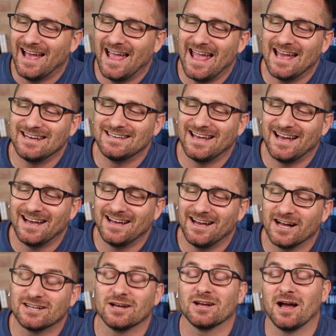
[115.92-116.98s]
And uh,
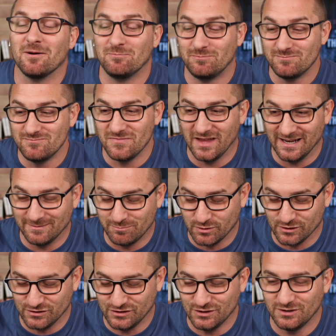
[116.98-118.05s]
in
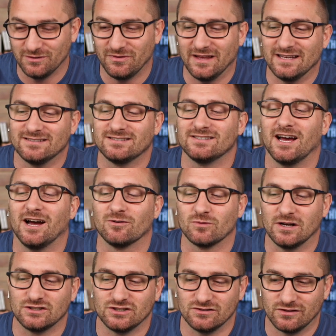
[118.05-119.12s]
pursuit of this, uh,
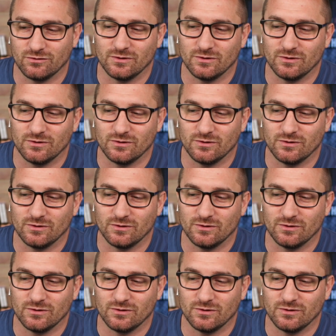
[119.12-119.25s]
Russia's